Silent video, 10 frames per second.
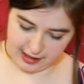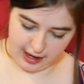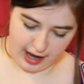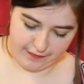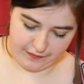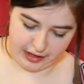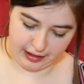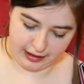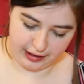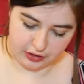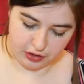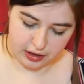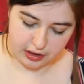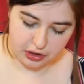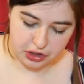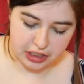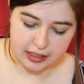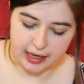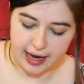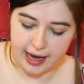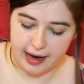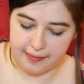I'm feeling like drawing a tree today.